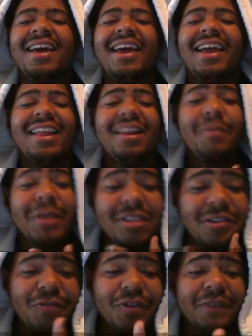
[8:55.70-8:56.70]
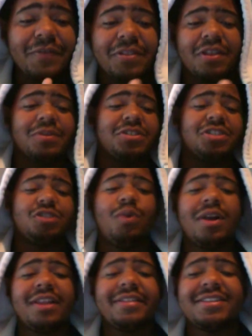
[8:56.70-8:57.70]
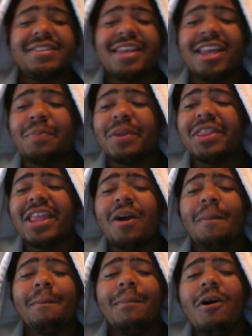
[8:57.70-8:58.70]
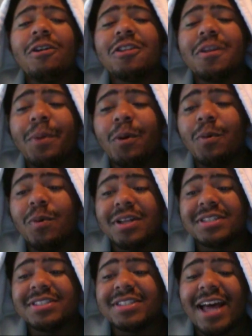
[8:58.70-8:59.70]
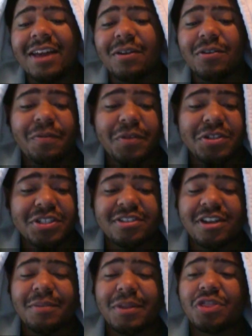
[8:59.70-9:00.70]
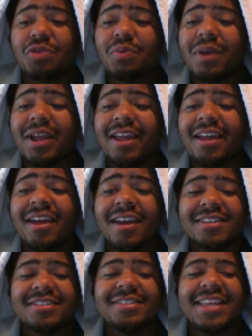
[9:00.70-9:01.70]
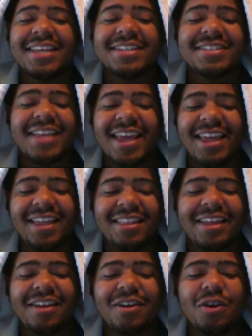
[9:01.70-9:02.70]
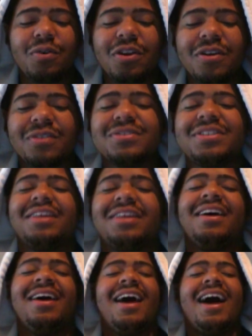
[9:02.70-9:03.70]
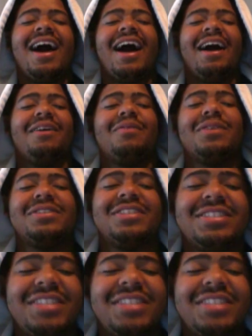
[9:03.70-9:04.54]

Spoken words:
it'd be different if there was just one of these things, but they are multiple ones. I don't know if they're just going to be 3, 6, 8, who knows. Well, since